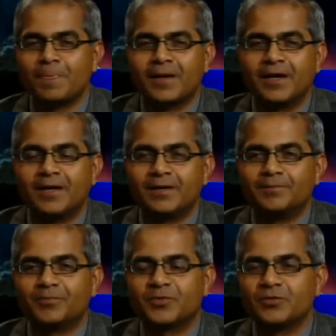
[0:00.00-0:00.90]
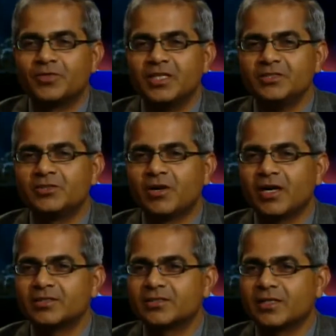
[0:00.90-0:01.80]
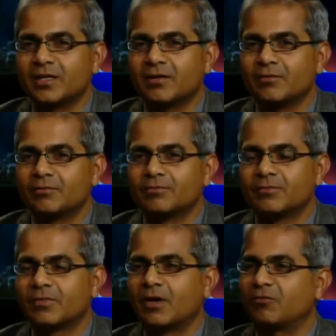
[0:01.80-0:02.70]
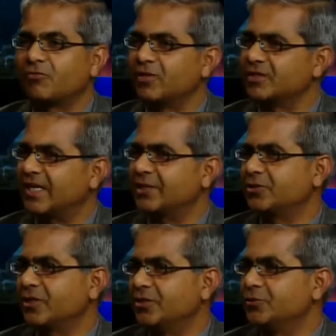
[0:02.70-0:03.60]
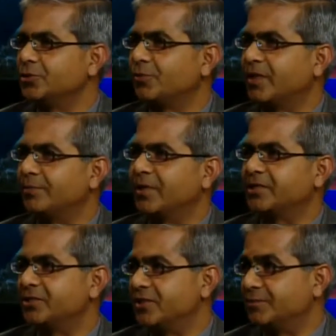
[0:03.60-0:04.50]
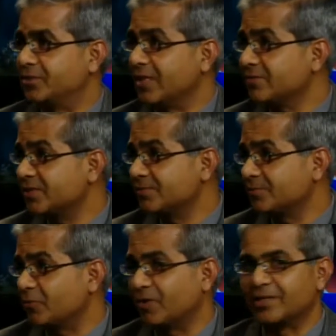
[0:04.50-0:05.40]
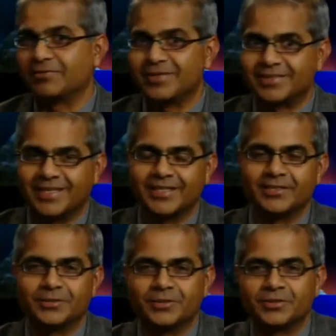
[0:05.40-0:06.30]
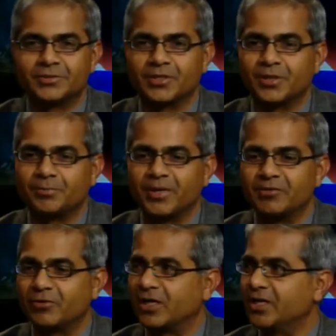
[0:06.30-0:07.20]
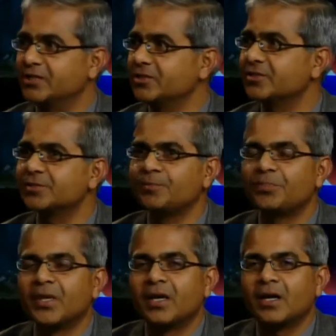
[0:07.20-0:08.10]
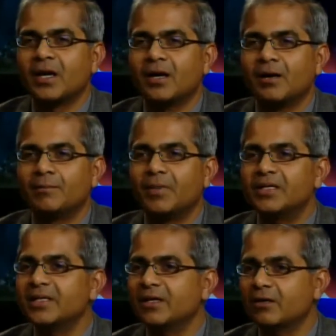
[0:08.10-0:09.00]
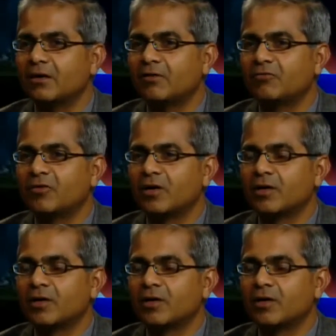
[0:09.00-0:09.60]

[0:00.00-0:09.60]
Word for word: Um, so these drugs uh, are first actually used by the patients themselves mm -hmm. when they first get into these uh, painful conditions. Uh, but they're of uh,